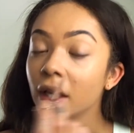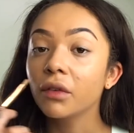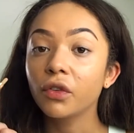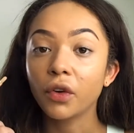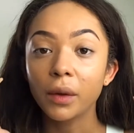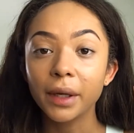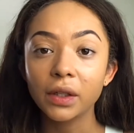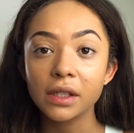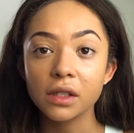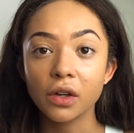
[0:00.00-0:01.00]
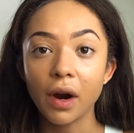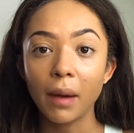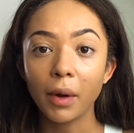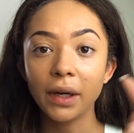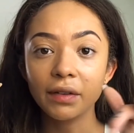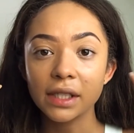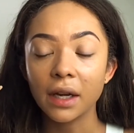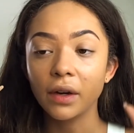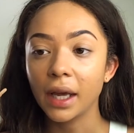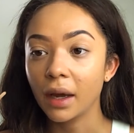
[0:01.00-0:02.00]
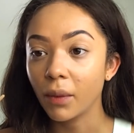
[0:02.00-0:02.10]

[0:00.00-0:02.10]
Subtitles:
if you follow me on Instagram, I'll leave it down here.